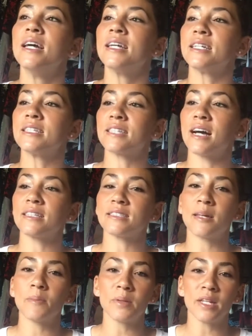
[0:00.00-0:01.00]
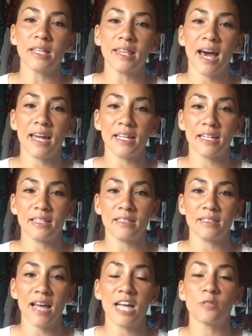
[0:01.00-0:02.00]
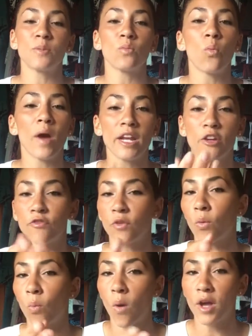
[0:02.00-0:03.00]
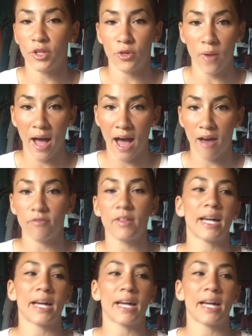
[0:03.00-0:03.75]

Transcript: He's got somebody that is has been waiting for what you have.